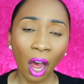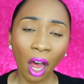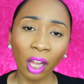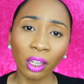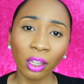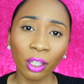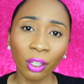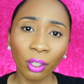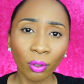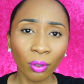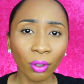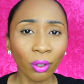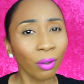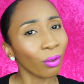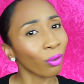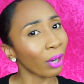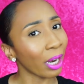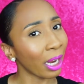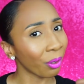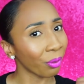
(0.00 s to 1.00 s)
a little
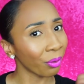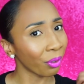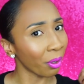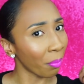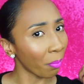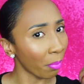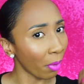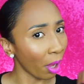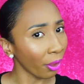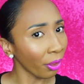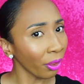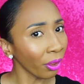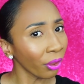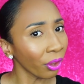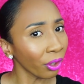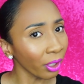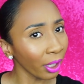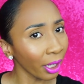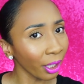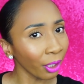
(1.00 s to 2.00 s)
around a
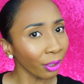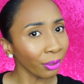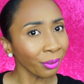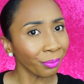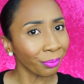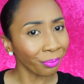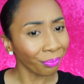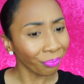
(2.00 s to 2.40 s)
month now,